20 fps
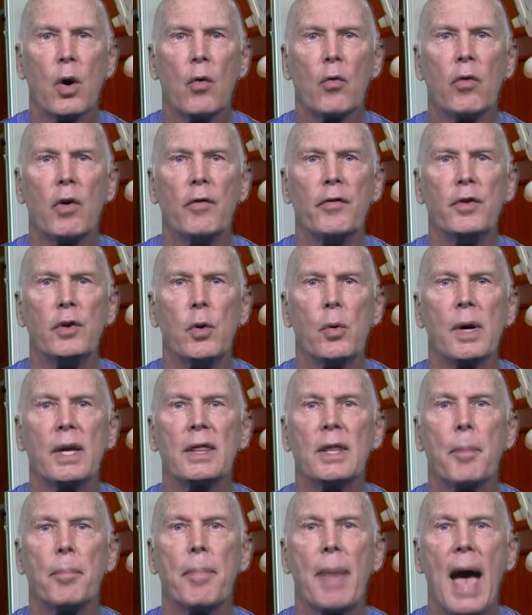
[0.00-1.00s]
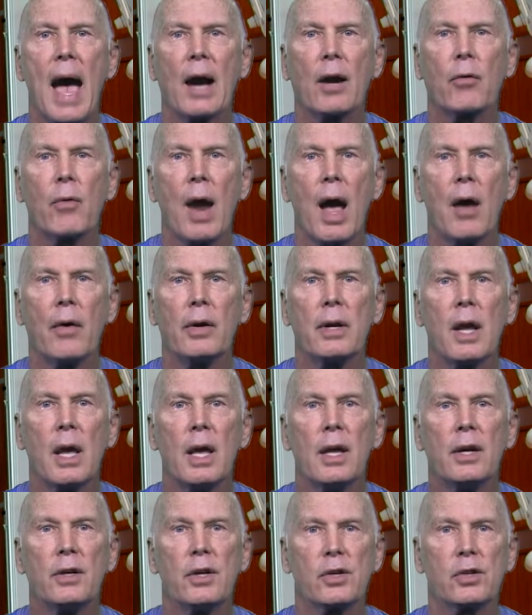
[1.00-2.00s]
reviewing the background,
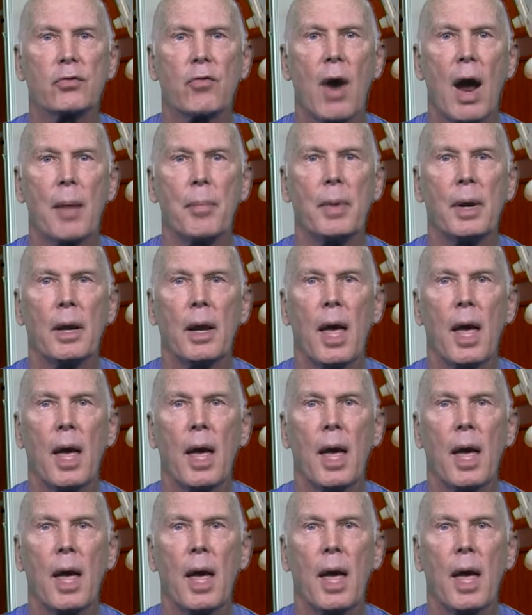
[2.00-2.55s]
describing